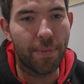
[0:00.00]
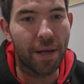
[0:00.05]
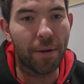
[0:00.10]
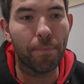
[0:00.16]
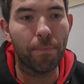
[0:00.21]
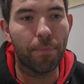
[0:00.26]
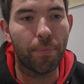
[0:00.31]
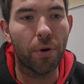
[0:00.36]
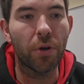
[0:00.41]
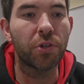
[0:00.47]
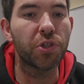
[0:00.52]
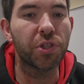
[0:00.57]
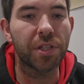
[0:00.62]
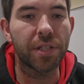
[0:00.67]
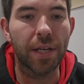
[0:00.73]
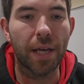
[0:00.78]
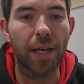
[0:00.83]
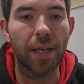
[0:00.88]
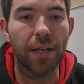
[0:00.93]
big punch
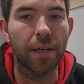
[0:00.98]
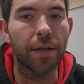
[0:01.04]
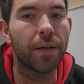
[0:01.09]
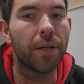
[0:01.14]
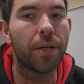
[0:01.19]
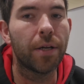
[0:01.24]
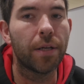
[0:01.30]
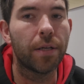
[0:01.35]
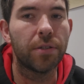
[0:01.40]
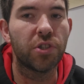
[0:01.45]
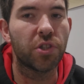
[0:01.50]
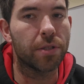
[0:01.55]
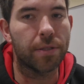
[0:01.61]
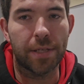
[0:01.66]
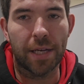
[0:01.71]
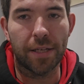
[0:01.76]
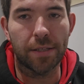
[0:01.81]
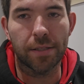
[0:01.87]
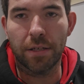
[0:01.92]
you take
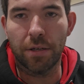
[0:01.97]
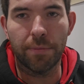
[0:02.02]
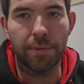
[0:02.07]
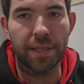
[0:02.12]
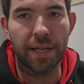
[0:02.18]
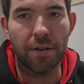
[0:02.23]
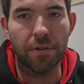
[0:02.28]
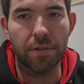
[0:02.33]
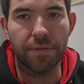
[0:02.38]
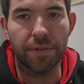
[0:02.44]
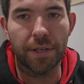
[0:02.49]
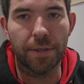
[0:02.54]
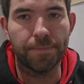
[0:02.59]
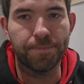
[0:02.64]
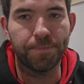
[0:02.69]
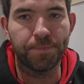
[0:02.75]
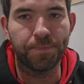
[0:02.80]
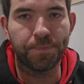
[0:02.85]
just takes a little bit out of you.